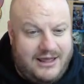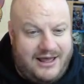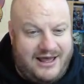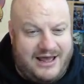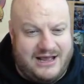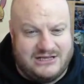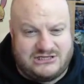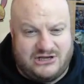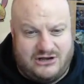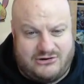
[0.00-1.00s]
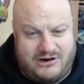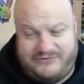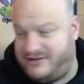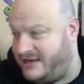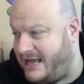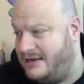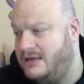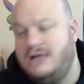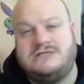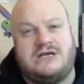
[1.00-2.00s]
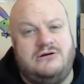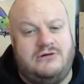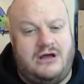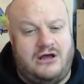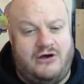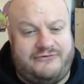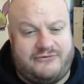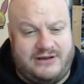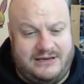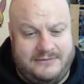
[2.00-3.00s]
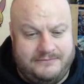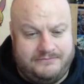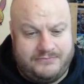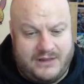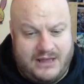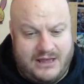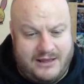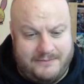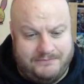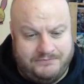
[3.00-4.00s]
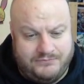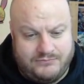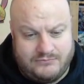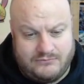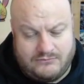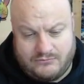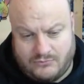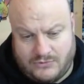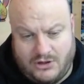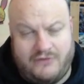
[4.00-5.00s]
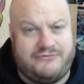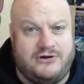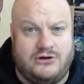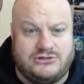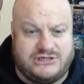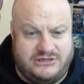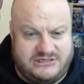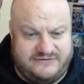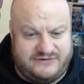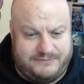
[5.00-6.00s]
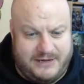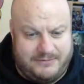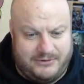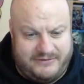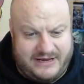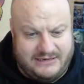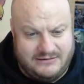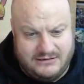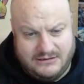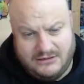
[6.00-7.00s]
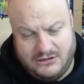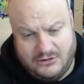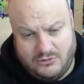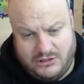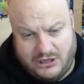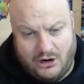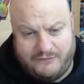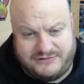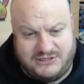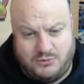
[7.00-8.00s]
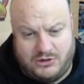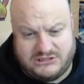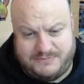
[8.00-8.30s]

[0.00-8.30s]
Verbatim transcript: Uh, StarCraft, again. So uh, offering. Um, offering alternatives to people and then you know, obviously what's